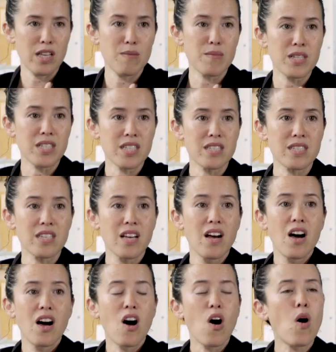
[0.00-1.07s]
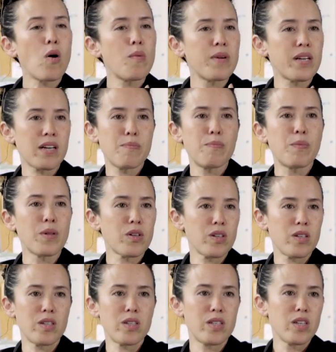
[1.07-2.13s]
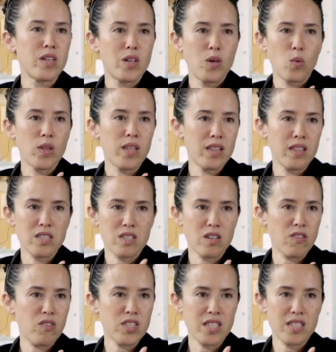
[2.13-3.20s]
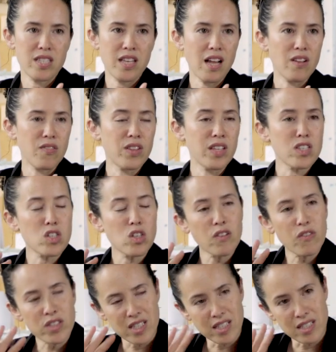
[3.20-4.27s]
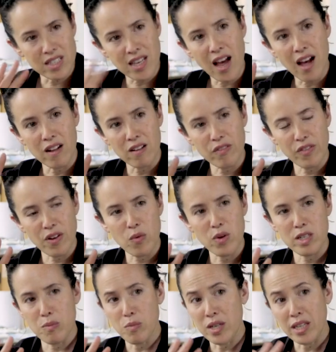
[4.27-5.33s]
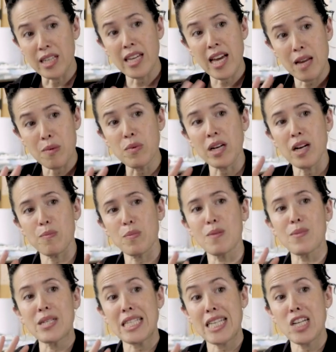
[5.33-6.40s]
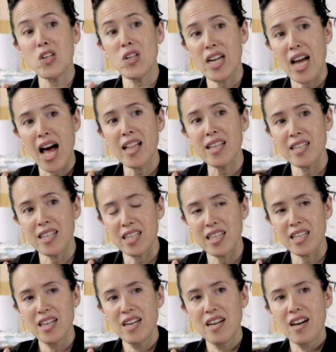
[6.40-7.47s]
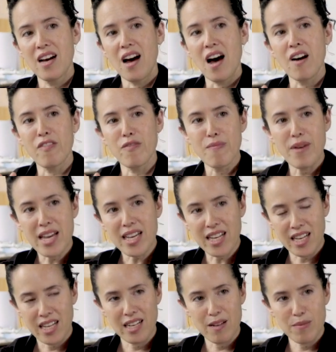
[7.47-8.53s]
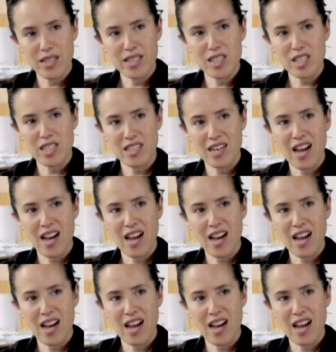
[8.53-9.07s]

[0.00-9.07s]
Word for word: images all become blurred within the surface itself. And the surface itself, I wanted to bring again, bring up the materiality of making an image